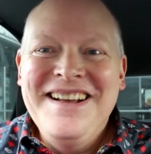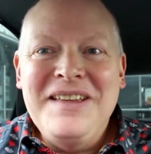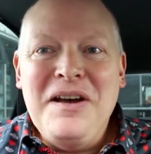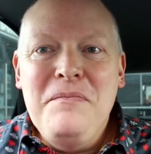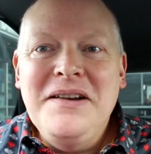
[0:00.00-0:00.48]

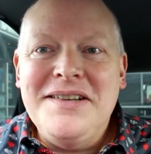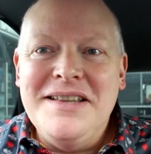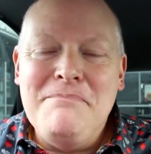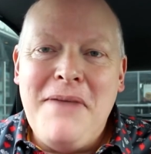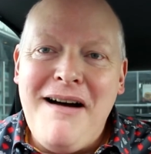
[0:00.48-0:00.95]
Don't mention
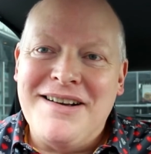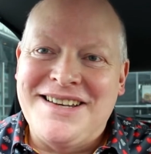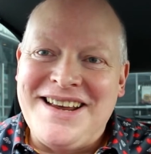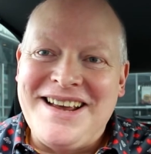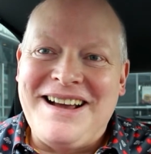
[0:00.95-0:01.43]
the
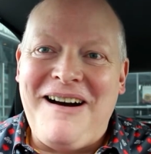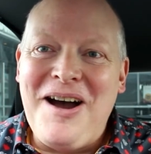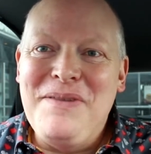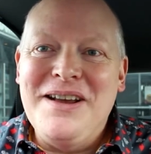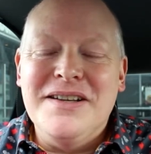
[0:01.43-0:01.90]
marketing
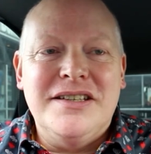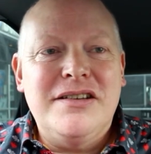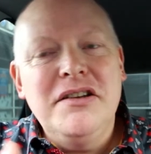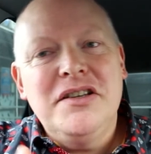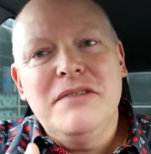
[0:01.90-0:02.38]
guy, because as
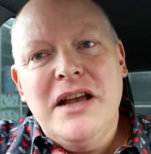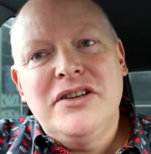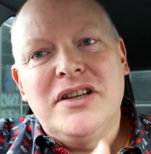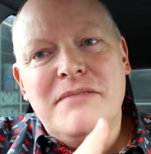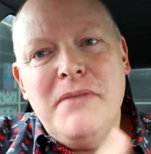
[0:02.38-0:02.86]
soon as you
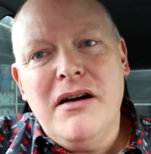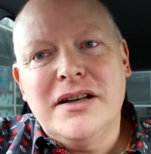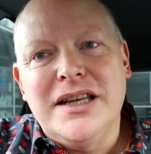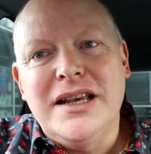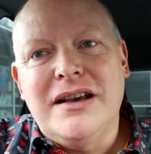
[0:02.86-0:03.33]
mention the
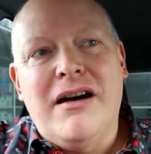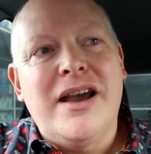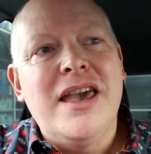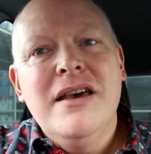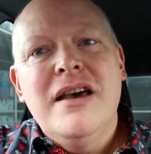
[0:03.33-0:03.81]
marketing guy,